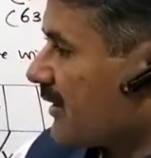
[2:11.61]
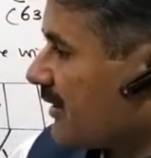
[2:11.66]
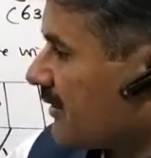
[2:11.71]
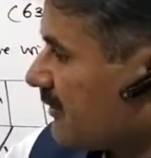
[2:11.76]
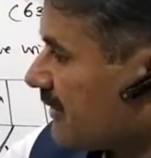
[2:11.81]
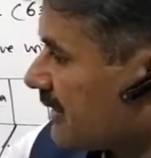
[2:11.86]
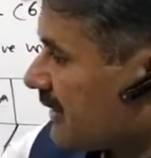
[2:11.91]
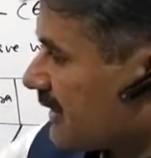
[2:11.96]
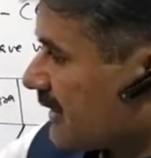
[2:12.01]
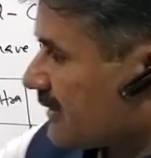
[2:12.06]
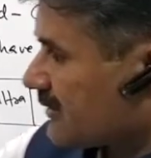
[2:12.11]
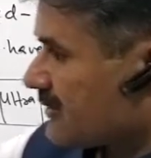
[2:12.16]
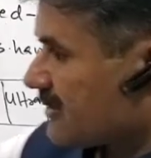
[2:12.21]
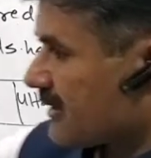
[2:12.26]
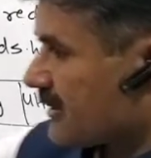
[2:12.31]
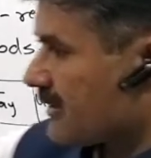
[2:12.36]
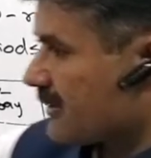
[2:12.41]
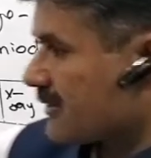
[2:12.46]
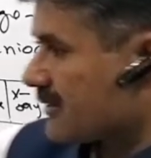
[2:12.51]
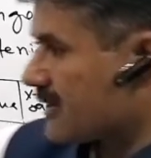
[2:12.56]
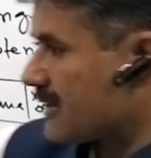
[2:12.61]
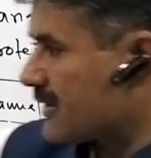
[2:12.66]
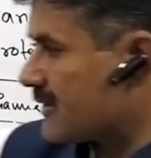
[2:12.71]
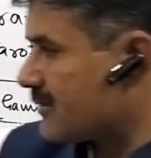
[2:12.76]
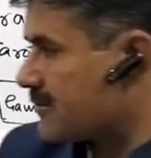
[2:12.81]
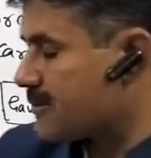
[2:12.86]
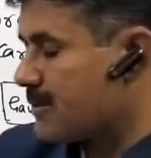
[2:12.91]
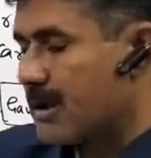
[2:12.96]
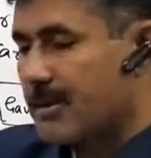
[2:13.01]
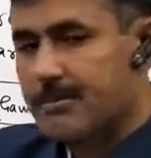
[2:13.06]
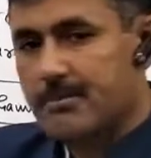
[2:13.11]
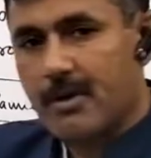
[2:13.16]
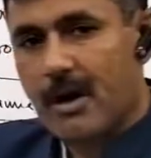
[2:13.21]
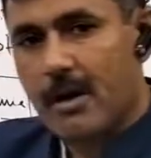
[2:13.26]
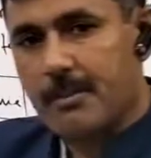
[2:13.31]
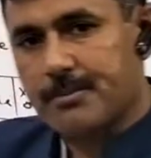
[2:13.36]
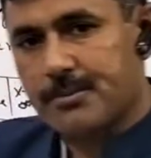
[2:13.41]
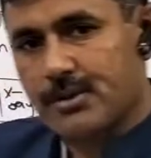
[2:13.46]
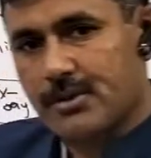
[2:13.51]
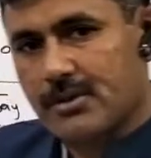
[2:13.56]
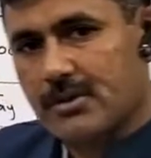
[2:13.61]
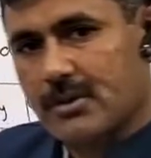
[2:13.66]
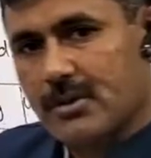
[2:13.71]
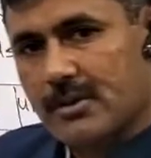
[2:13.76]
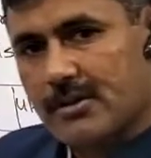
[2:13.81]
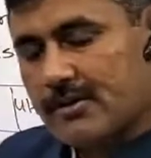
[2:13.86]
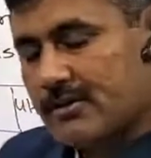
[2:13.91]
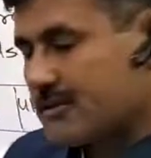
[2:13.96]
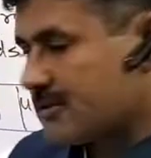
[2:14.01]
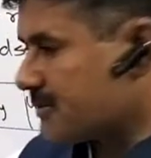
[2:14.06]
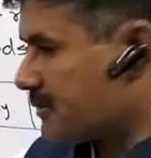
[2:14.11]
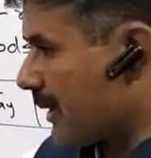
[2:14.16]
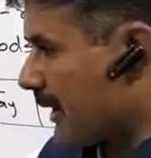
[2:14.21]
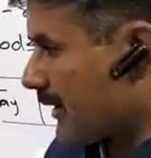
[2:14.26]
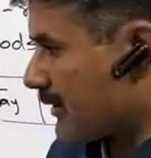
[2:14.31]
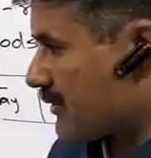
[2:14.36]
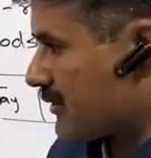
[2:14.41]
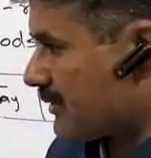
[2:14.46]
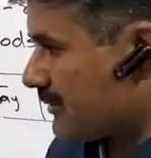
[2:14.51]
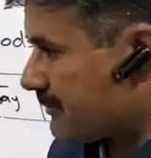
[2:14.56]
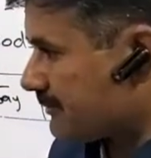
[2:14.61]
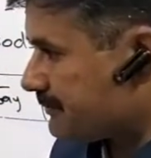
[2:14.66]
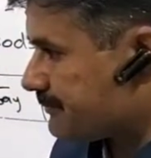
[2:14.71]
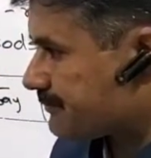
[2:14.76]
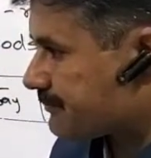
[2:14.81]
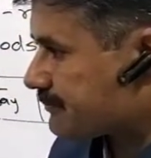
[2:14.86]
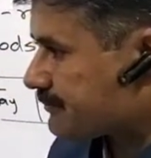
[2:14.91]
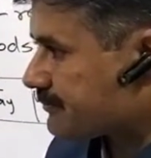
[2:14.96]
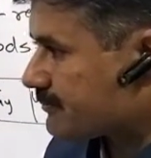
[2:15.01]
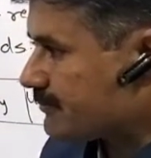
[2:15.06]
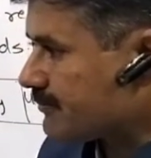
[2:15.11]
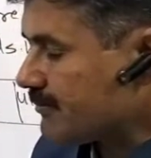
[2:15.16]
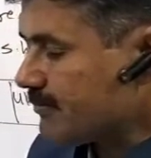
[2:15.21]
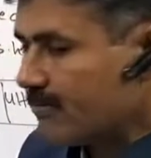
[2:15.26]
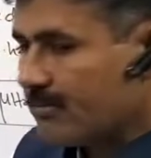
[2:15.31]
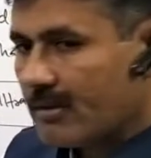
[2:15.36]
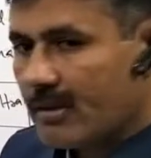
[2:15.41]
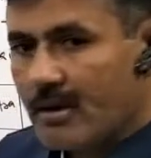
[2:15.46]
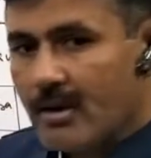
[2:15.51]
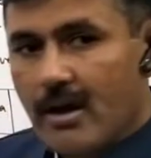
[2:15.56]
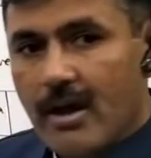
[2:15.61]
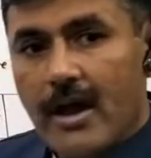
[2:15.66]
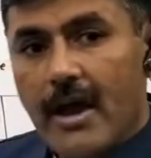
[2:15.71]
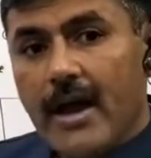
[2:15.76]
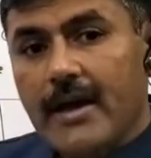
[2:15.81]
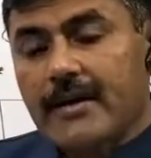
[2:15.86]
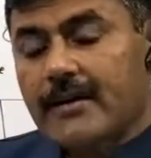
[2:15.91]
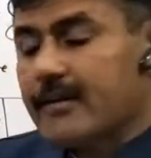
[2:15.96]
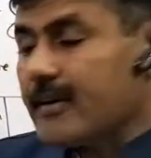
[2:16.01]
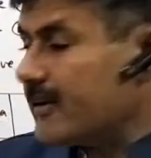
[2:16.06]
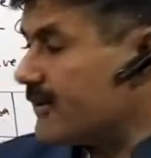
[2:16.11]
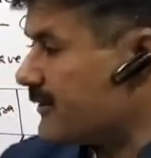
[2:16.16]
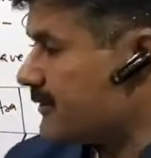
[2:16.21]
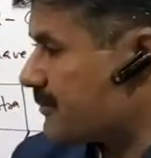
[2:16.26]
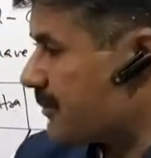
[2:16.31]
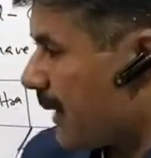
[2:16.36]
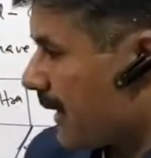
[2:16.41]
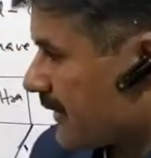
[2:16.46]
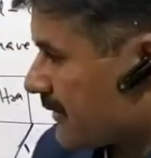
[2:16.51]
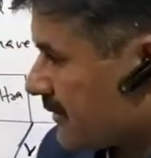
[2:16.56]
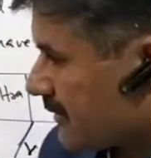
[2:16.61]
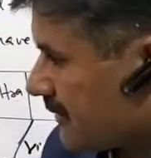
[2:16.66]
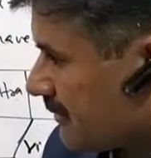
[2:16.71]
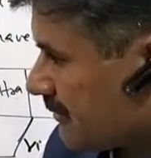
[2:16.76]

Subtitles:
We consider it as an absorption spectrum. Another spectrum.